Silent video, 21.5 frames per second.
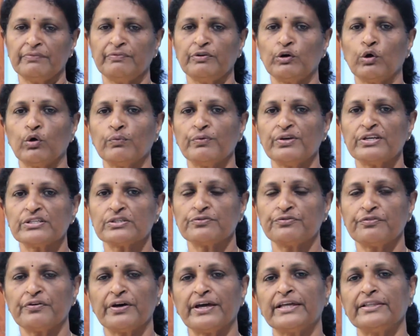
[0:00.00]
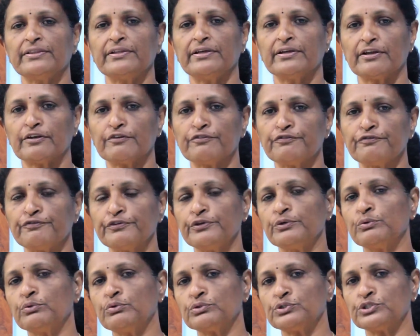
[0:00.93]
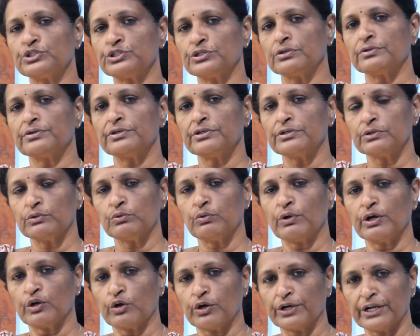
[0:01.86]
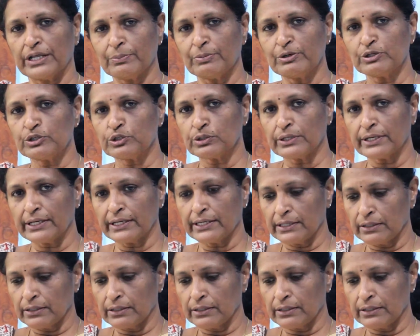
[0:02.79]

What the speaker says: but we always find there are a few children who are not able to